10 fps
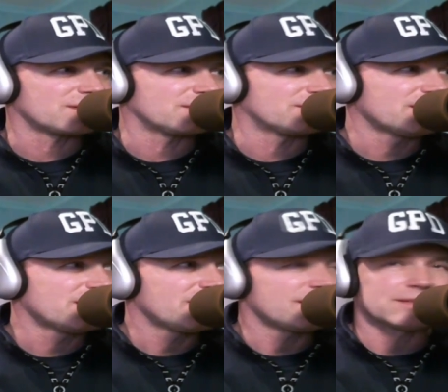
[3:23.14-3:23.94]
is,
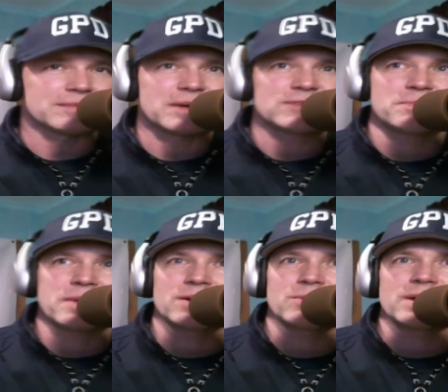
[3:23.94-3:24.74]
is a much
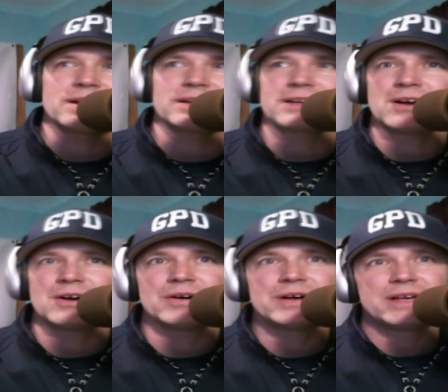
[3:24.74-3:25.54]
better way to
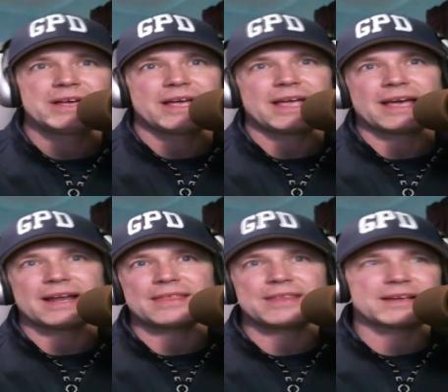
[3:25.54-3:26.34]
go. And
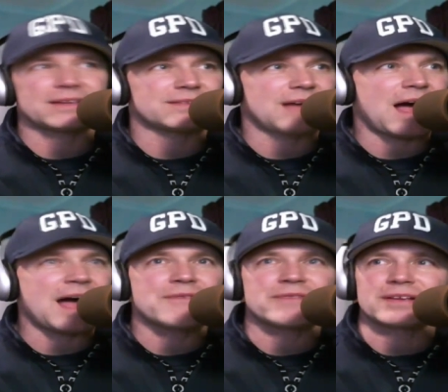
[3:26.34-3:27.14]
I think it's
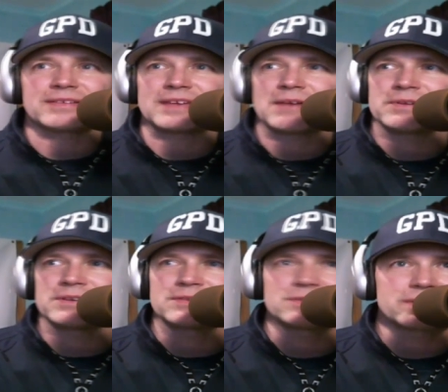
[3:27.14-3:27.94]
obvious that when
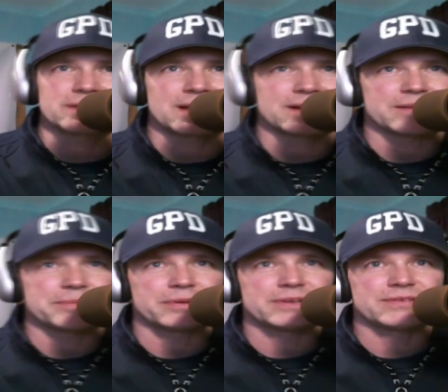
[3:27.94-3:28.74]
you're doing that in a
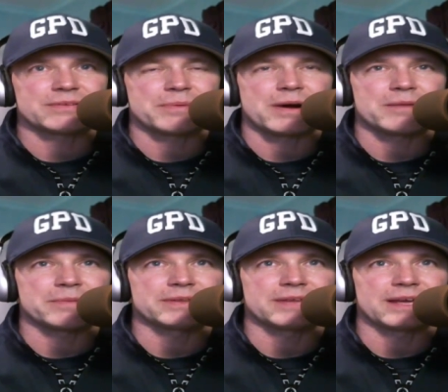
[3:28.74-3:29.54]
police
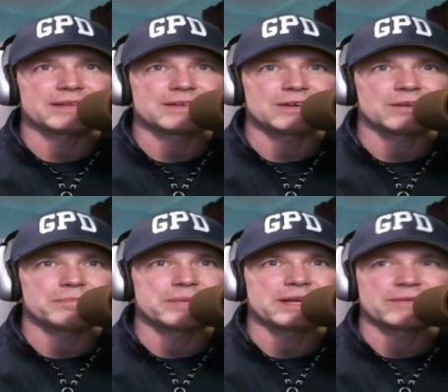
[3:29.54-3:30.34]
department that, you know,
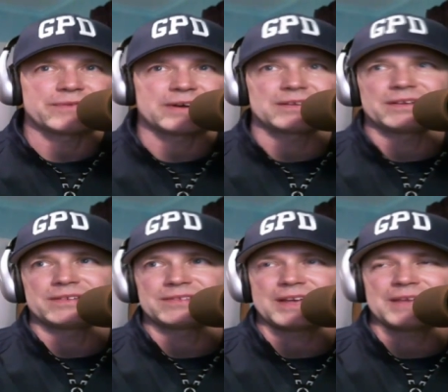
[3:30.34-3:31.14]
being fairly
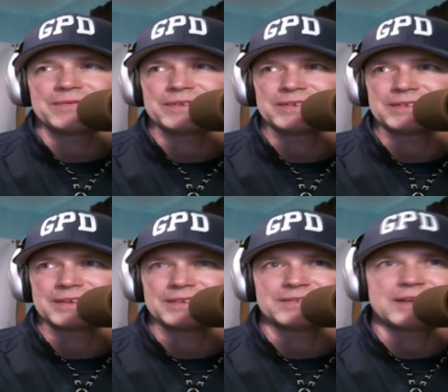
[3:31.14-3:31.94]
safe is,
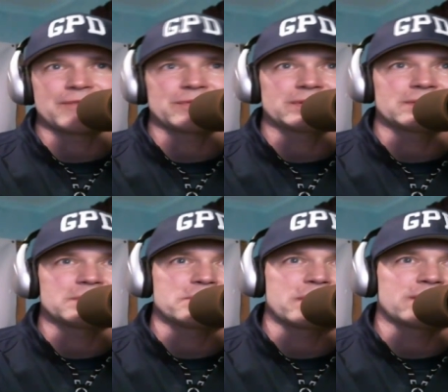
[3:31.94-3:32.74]
is definitely going to
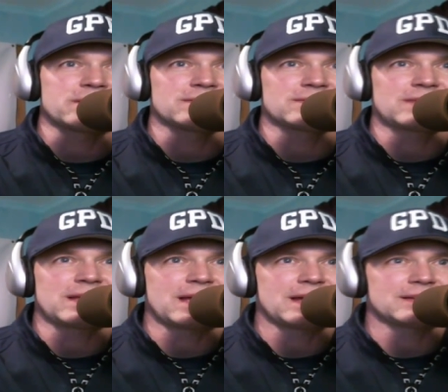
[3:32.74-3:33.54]
be better than,
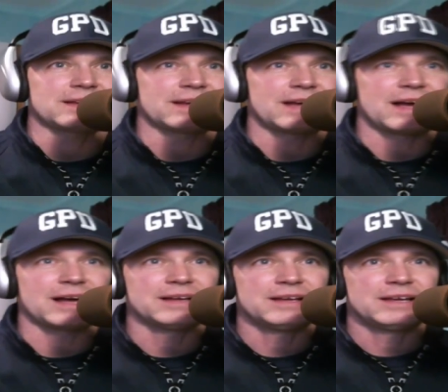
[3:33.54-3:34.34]
say, at a,
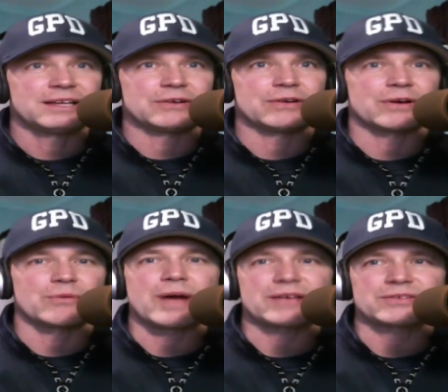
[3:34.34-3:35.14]
uh, you know, a
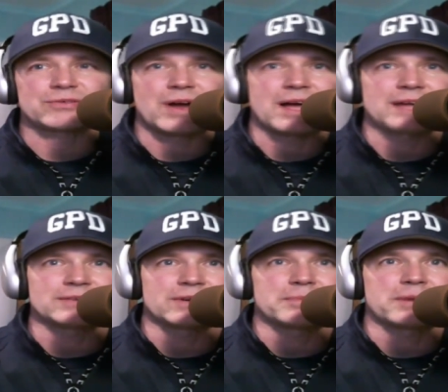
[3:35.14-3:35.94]
restaurant
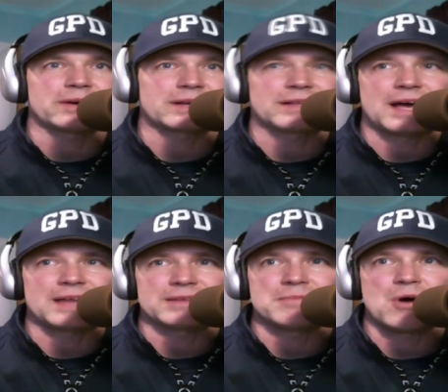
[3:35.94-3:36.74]
or a parking lot
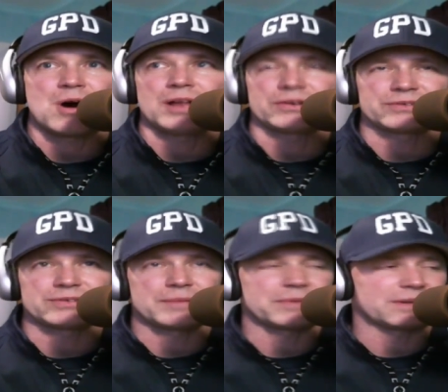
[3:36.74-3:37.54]
in the mall or
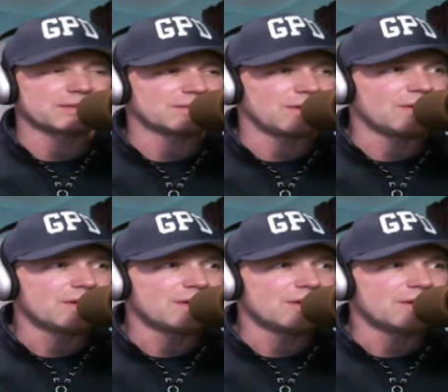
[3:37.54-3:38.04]
something. So